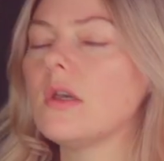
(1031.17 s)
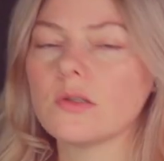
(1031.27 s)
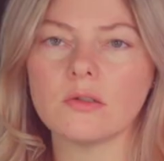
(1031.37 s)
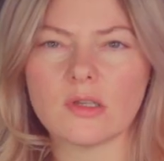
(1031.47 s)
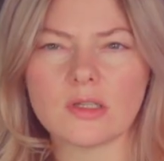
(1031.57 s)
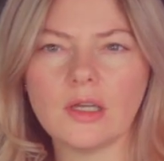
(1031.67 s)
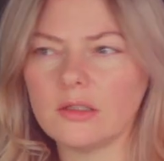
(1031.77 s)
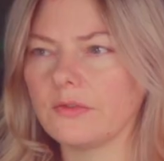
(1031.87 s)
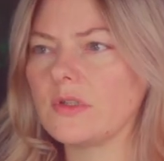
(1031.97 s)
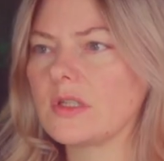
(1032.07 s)
So there's a slight
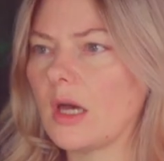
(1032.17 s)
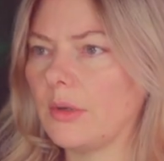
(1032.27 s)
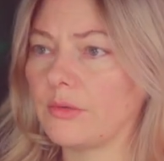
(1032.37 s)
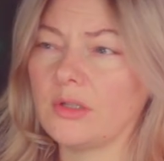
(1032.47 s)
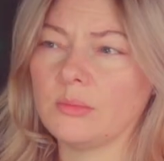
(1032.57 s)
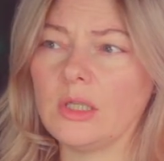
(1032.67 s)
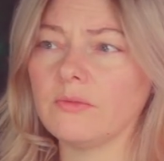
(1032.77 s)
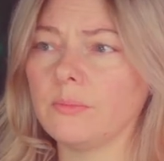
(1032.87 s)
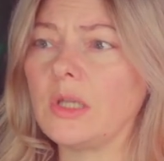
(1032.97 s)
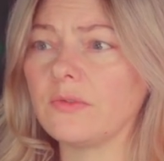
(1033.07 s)
difference how I write the main,
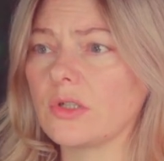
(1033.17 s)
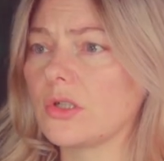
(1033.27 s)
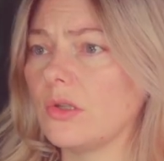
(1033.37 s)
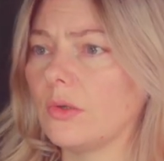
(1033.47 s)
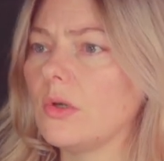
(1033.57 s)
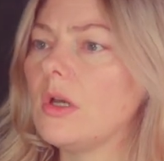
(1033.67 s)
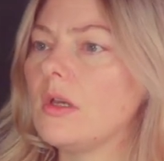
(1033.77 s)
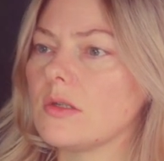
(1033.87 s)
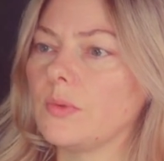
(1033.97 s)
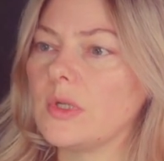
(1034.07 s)
main function though.
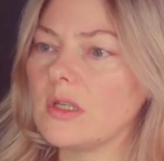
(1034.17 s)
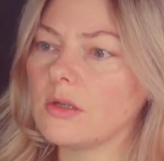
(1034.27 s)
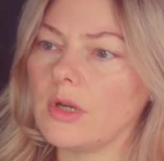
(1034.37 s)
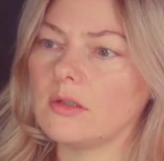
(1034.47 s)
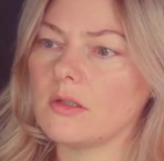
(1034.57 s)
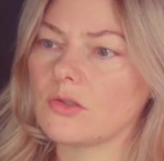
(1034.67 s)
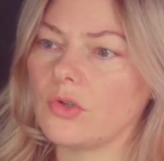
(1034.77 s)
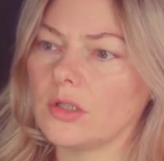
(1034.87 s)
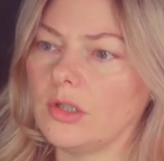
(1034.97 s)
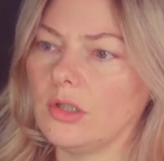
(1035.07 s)
So once I create this
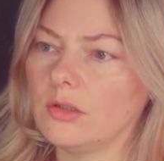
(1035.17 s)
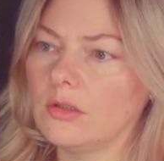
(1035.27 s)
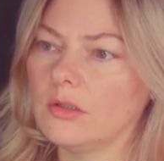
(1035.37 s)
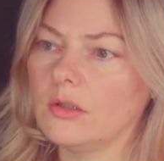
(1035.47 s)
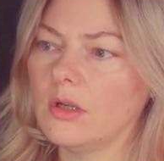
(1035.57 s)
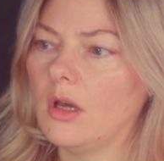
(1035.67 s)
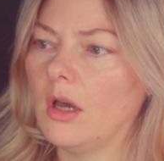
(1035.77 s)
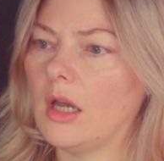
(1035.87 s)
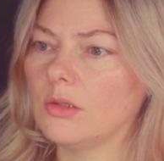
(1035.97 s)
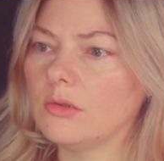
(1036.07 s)
struct here,
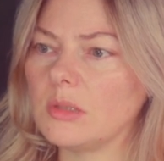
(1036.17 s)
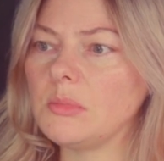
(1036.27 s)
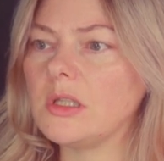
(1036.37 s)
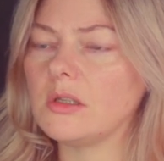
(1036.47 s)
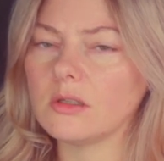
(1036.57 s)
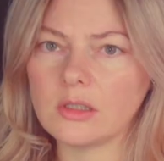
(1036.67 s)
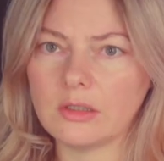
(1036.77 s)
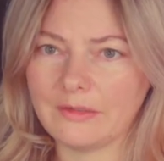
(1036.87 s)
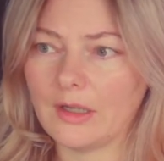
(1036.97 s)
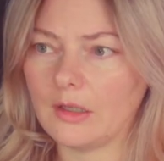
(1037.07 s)
I don't immediately
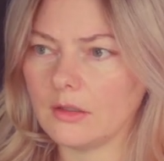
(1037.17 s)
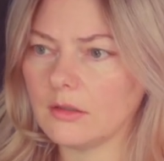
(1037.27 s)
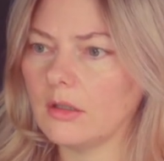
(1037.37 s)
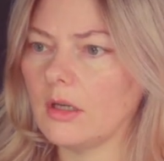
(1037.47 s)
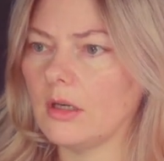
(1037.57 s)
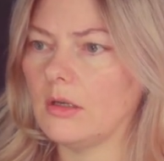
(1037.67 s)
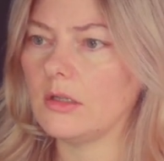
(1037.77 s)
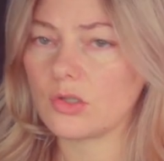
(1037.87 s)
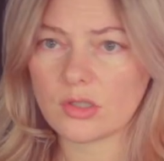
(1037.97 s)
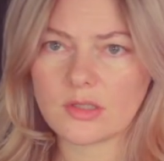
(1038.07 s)
define it. Uh,
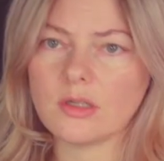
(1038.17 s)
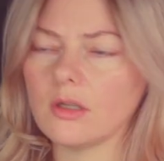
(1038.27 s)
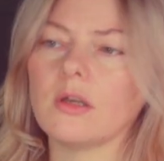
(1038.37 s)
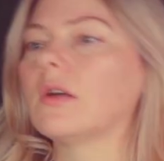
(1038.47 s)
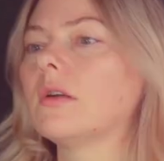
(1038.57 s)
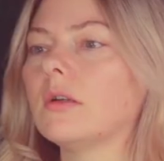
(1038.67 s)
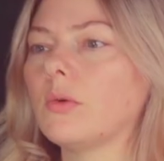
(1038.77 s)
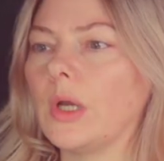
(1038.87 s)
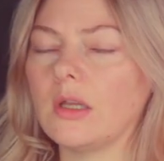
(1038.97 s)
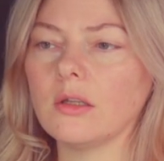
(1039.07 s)
it's just sitting there,
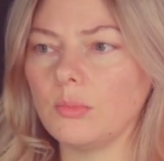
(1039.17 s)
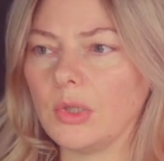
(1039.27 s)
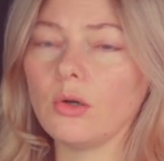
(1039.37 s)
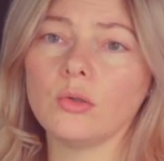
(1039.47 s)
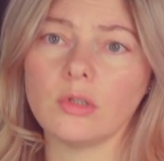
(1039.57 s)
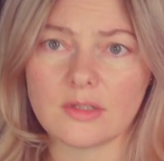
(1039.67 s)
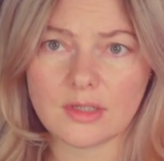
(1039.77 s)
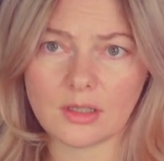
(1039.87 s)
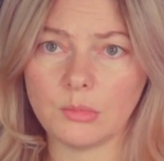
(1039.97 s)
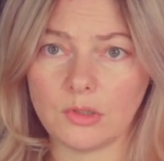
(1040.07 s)
waiting to be called
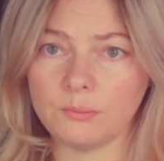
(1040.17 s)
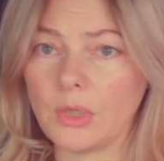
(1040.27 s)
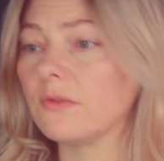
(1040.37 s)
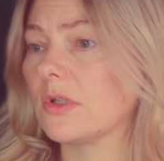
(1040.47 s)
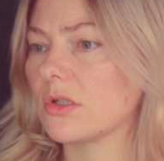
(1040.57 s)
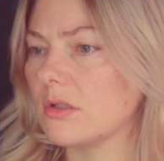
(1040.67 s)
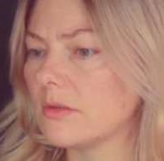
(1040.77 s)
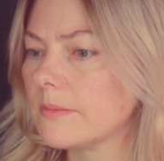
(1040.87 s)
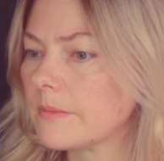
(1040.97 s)
inside the main function.